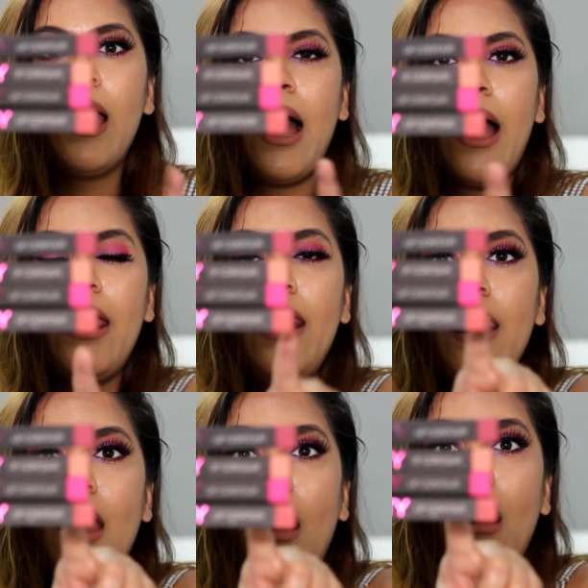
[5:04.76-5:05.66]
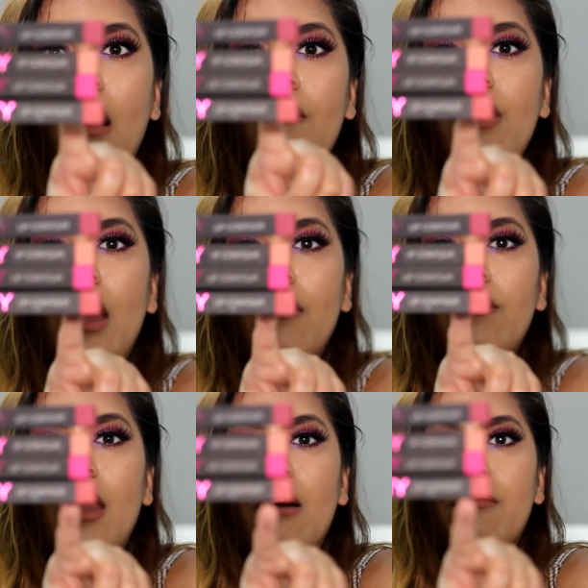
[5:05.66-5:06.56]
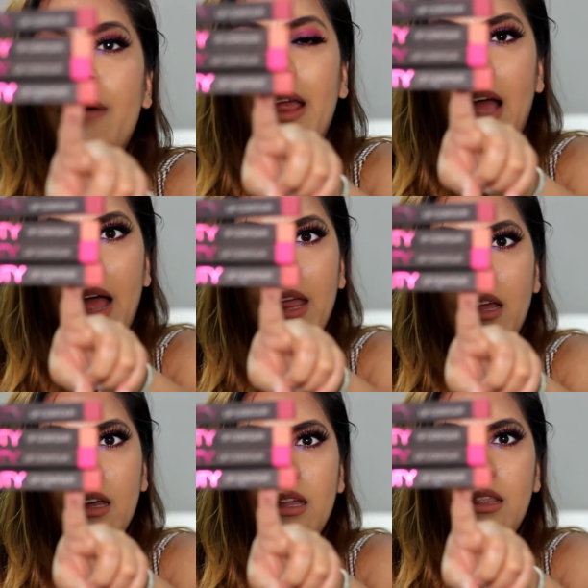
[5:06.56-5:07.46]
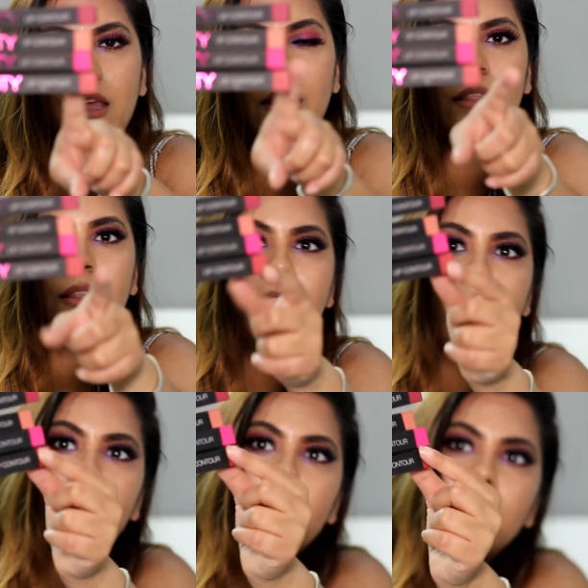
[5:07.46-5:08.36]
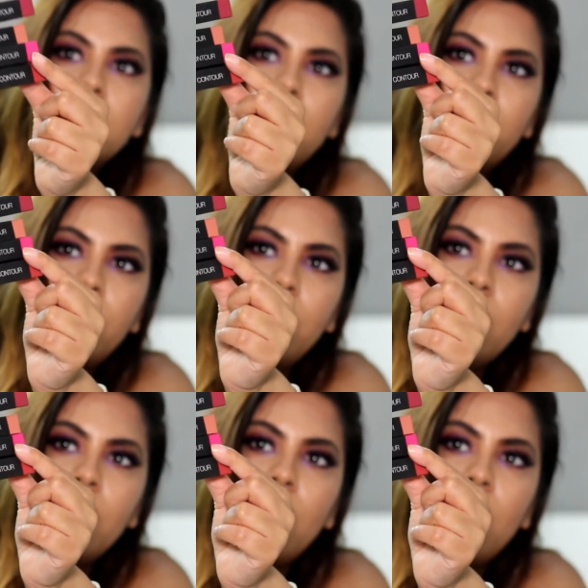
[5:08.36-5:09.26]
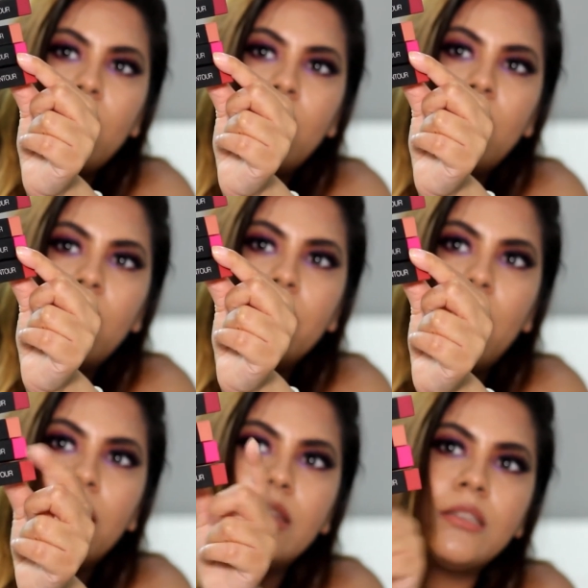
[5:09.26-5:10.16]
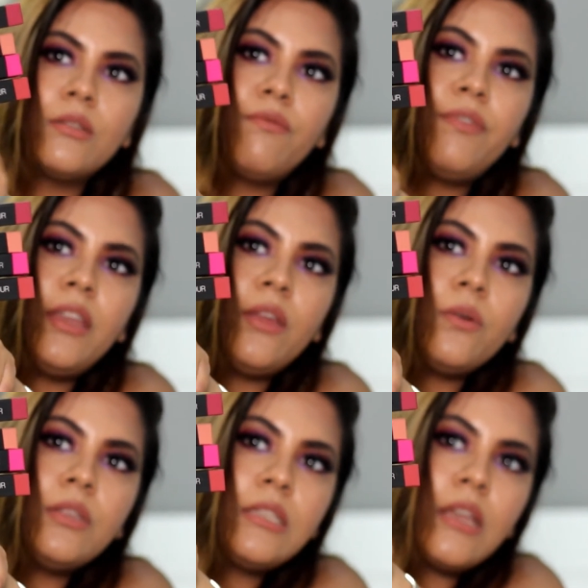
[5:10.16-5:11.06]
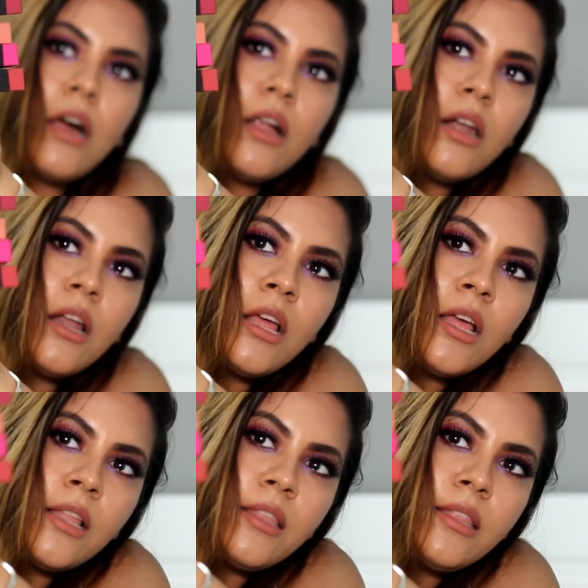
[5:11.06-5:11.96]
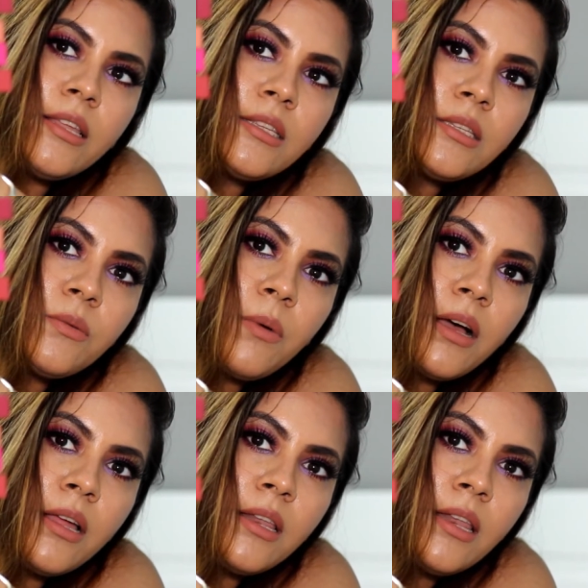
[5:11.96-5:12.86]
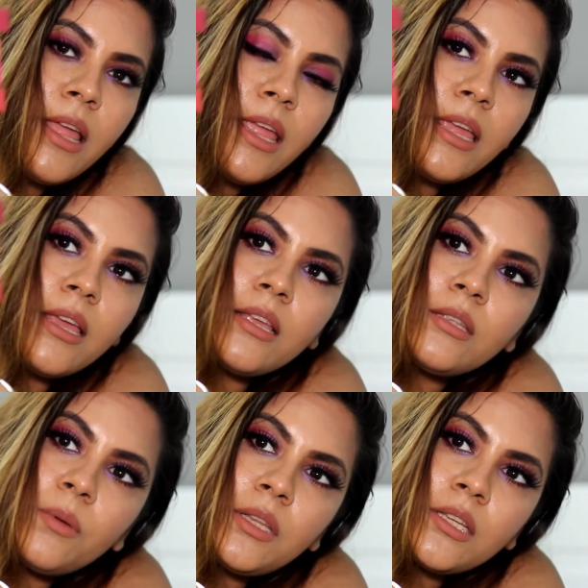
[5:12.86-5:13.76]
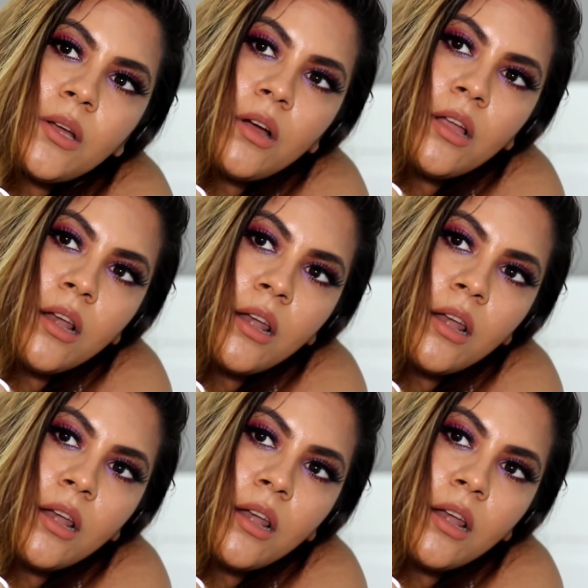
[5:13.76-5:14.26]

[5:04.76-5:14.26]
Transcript: I love my icon. Then this is, I think, yeah, this is Video Star. This one is, what's it called?